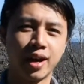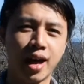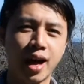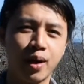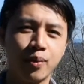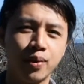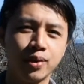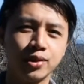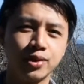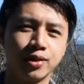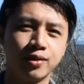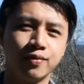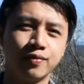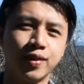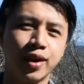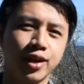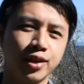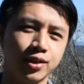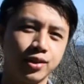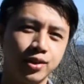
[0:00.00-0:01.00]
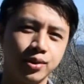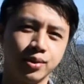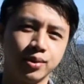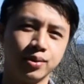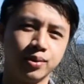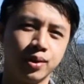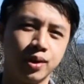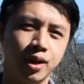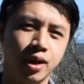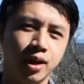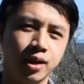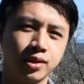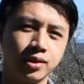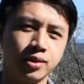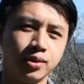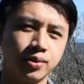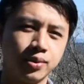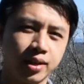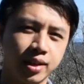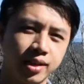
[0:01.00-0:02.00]
I want to invite you
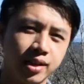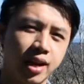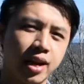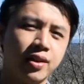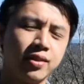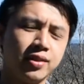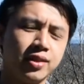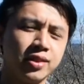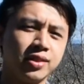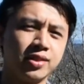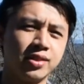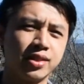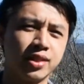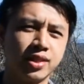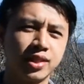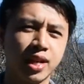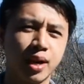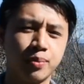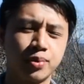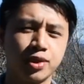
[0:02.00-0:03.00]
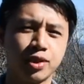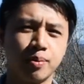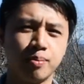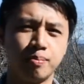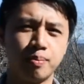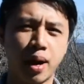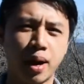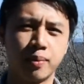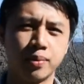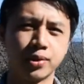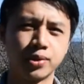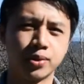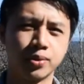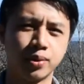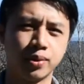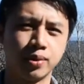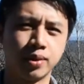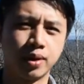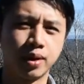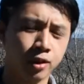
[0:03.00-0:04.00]
to the Inheritance Discipleship Bible
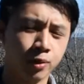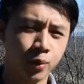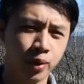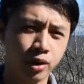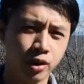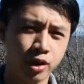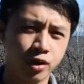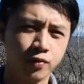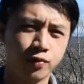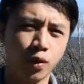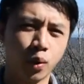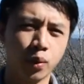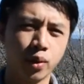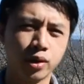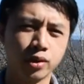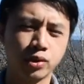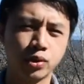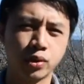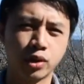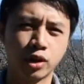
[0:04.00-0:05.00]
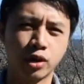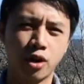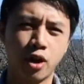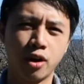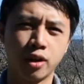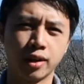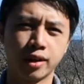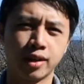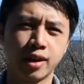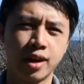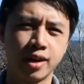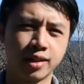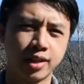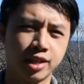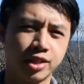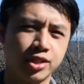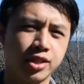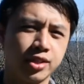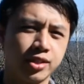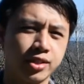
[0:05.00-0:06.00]
School. We are devoted to the calling
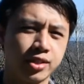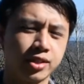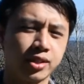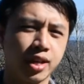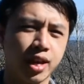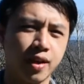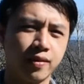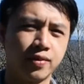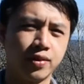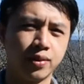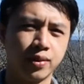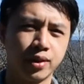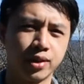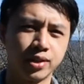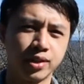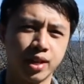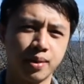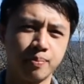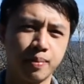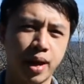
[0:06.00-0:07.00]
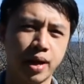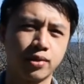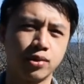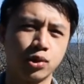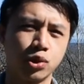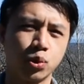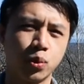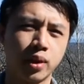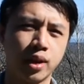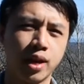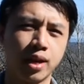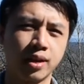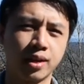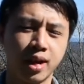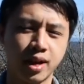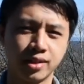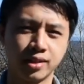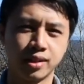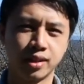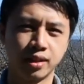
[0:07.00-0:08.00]
that Jesus gave to us in Matthew
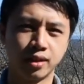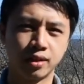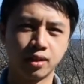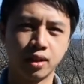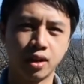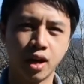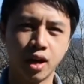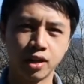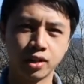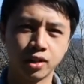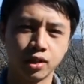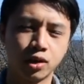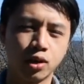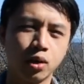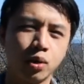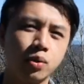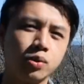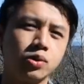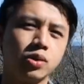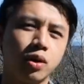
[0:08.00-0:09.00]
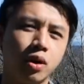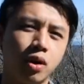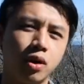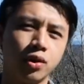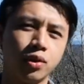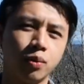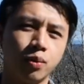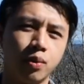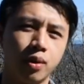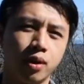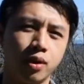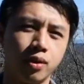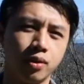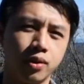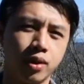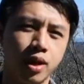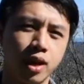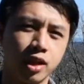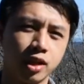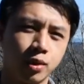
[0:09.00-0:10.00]
28:19, to go into all the world,
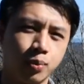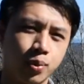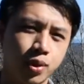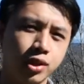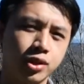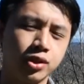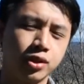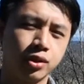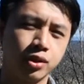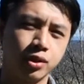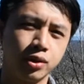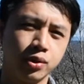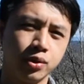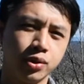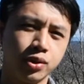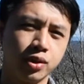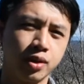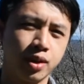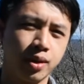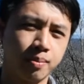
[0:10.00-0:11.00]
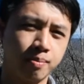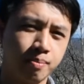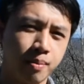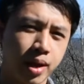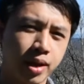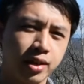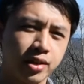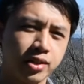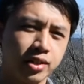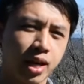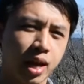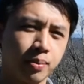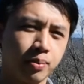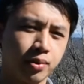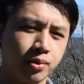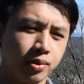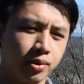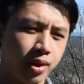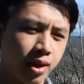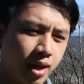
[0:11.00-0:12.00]
to preach good news, make
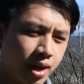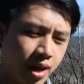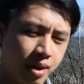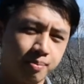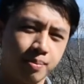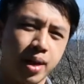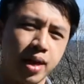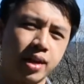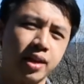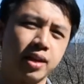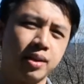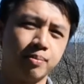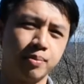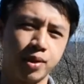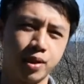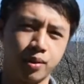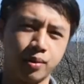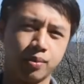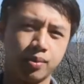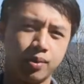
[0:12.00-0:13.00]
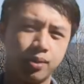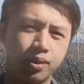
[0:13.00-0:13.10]
disciples, and make Him known.